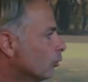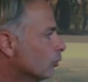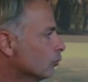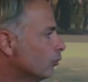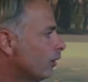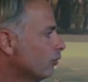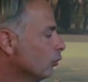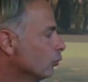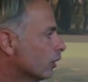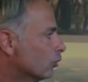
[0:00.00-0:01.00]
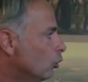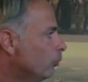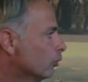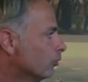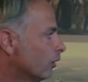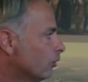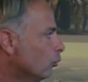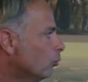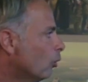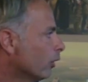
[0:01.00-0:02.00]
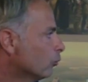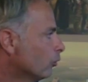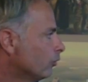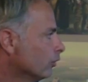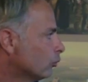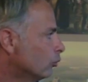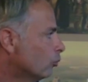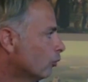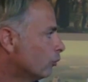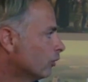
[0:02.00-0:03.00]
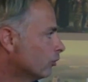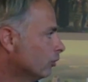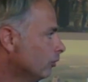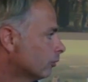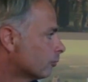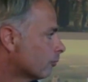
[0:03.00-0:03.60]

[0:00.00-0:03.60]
the faster you can go because there's no more atmosphere, so no more friction.